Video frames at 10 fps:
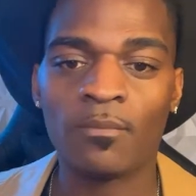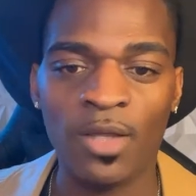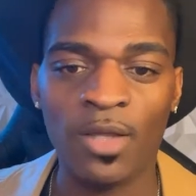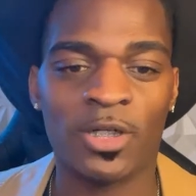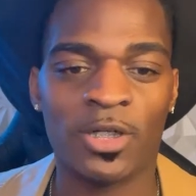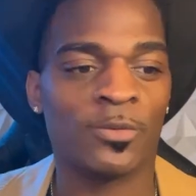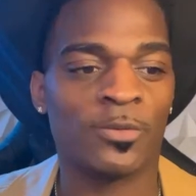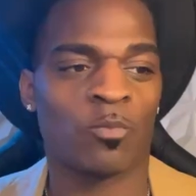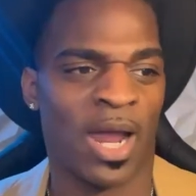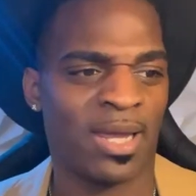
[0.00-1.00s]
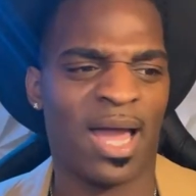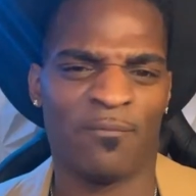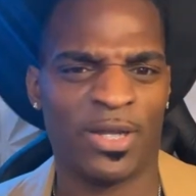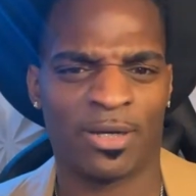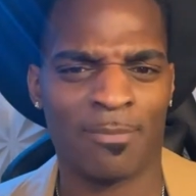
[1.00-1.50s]
32, like, right? I
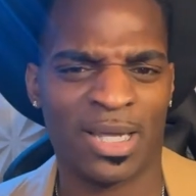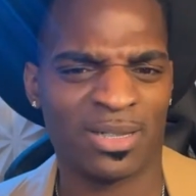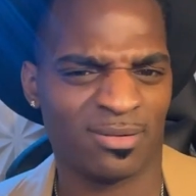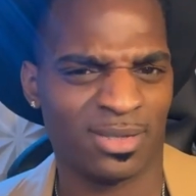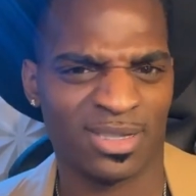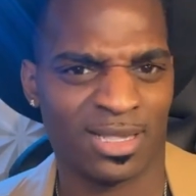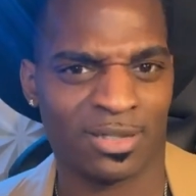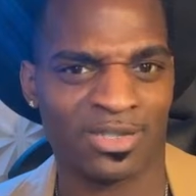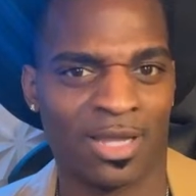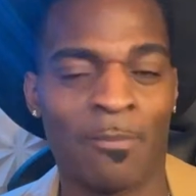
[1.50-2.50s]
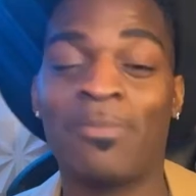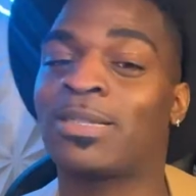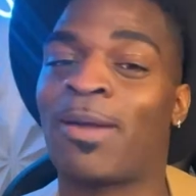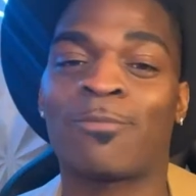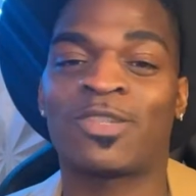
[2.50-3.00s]
figured. I'm like, no, she's not 37. Maybe
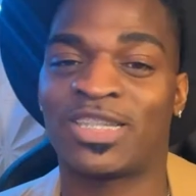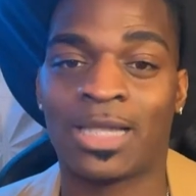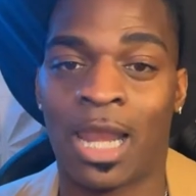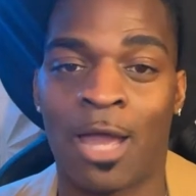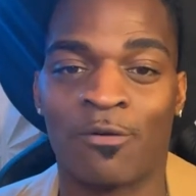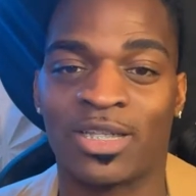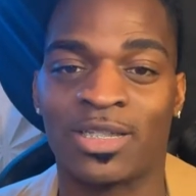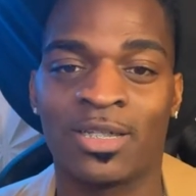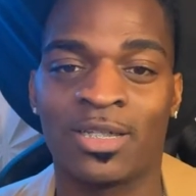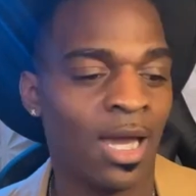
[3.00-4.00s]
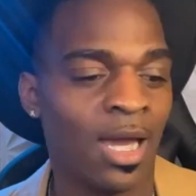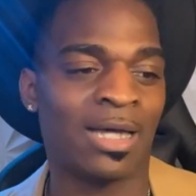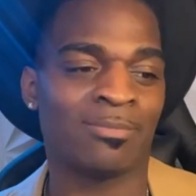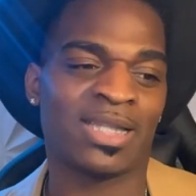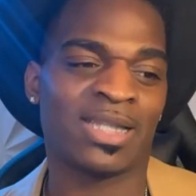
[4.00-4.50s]
somebody was just clowning,
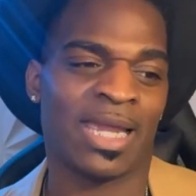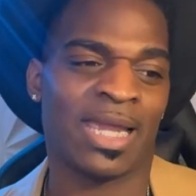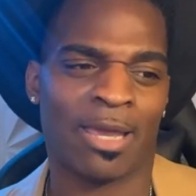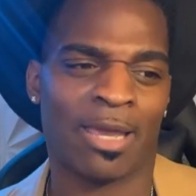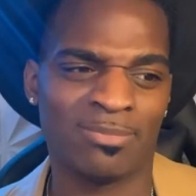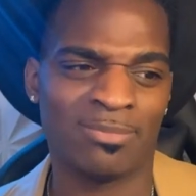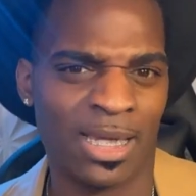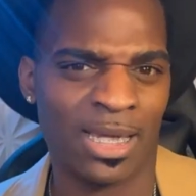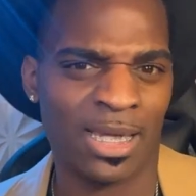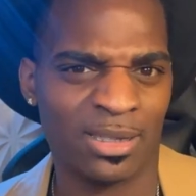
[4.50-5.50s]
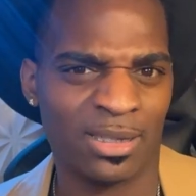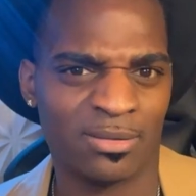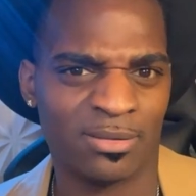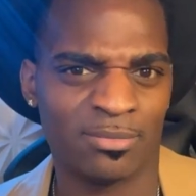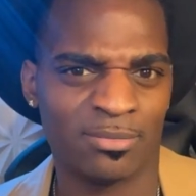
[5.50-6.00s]
saying that, but I'm just like, yeah,
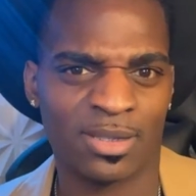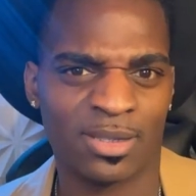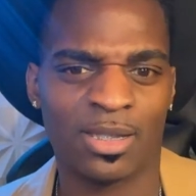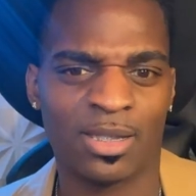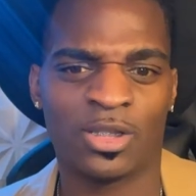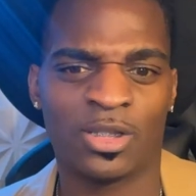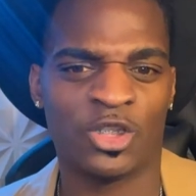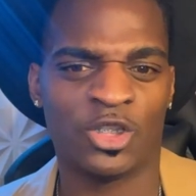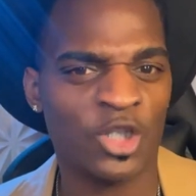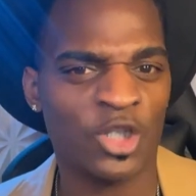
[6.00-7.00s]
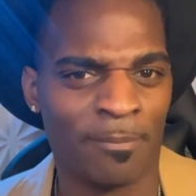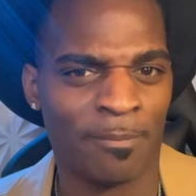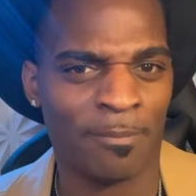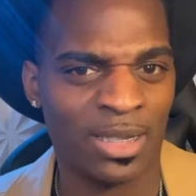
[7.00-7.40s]
no. I thought because she's younger than me.